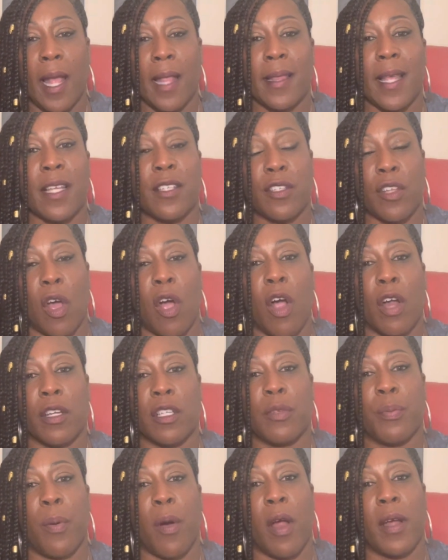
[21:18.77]
That's the
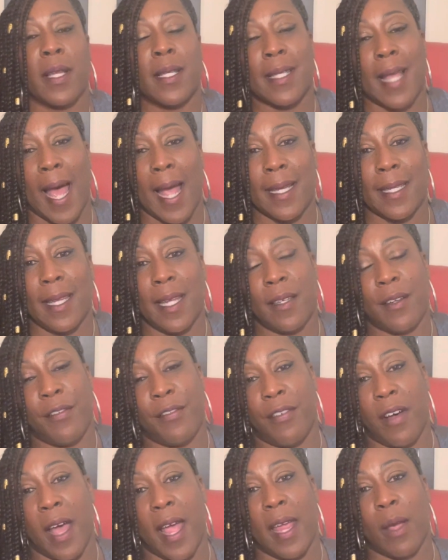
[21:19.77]
hardest part, is
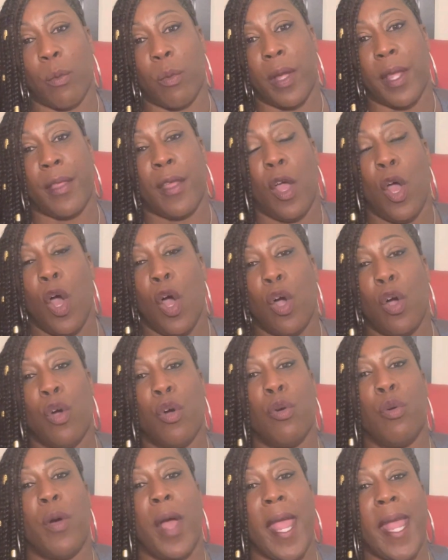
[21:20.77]
identifying with
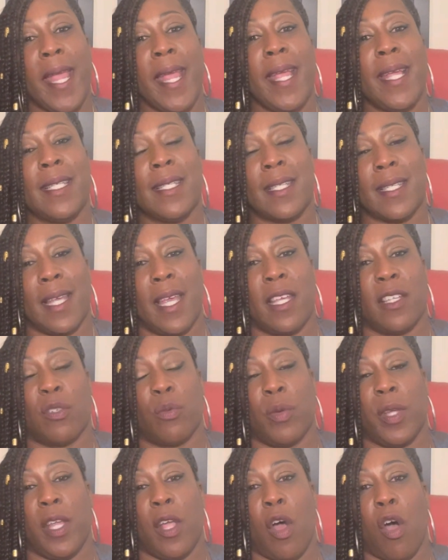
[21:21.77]
who he says
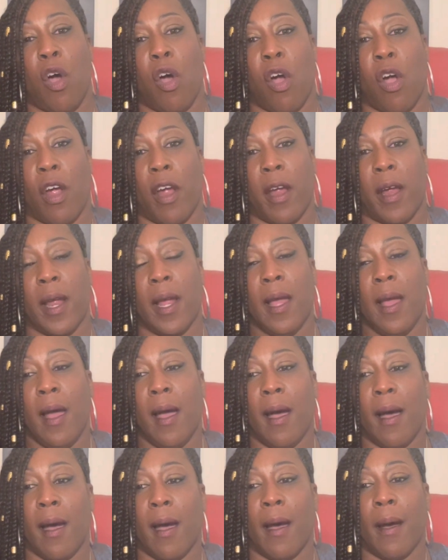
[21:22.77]
we are.
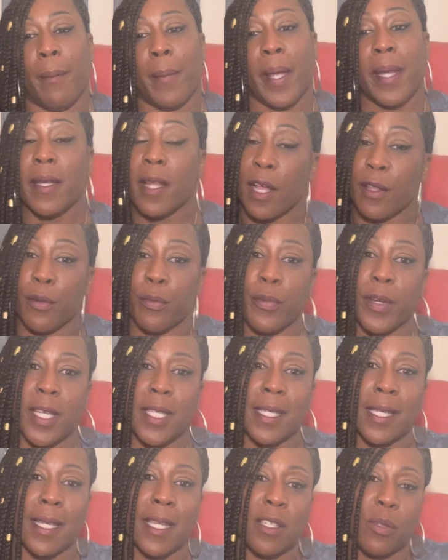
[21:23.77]
Another
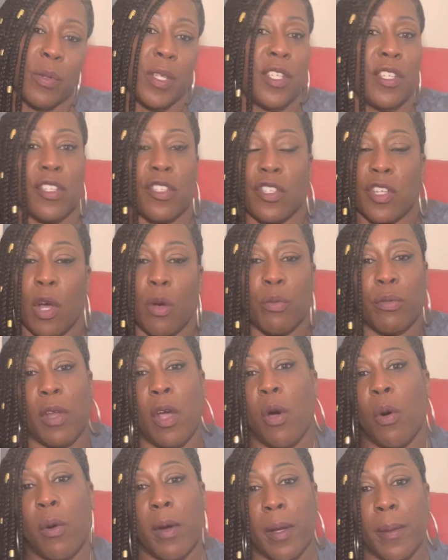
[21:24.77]
reason is we just don't
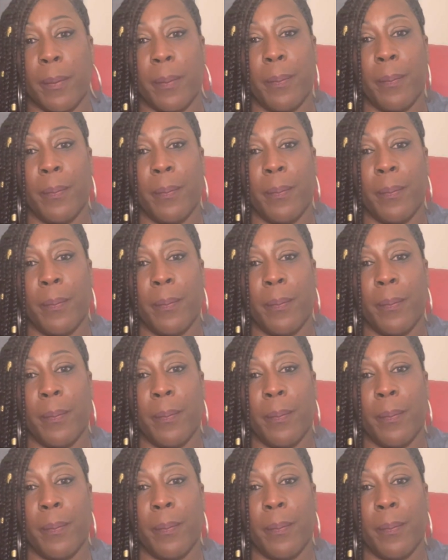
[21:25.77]
know him.